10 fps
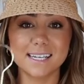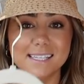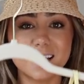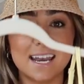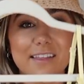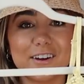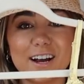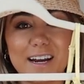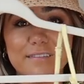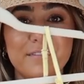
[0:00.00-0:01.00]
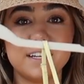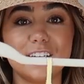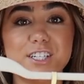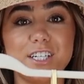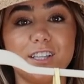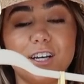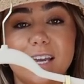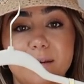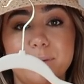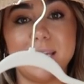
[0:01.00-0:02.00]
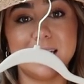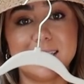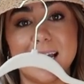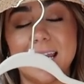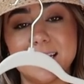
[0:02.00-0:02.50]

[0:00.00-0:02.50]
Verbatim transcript: is another kind of vintagey looking piece, and